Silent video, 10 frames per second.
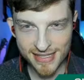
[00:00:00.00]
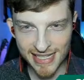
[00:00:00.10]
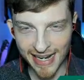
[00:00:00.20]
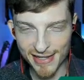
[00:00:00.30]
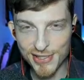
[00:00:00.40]

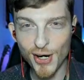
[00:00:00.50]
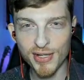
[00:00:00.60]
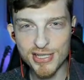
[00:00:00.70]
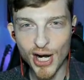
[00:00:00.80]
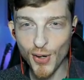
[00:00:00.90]
standing
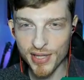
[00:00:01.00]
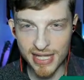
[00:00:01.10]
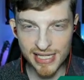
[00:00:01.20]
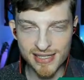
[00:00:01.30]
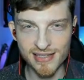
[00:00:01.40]
toe-to-toe with
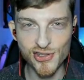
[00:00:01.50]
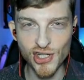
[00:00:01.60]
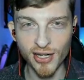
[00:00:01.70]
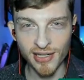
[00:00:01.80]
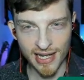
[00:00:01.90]
these
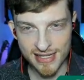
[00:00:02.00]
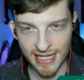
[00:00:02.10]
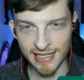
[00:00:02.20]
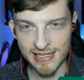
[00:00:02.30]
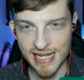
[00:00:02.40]
juggernauts
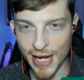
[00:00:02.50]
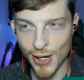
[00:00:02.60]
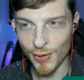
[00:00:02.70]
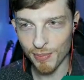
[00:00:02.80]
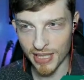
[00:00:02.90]
like
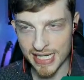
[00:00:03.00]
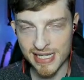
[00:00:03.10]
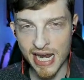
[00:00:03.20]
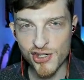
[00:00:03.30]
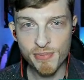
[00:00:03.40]
Nintendo and
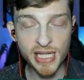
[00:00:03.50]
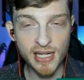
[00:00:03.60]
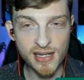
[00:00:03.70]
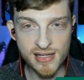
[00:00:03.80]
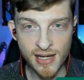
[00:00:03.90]
PlayStation,
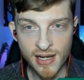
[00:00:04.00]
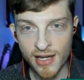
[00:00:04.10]
because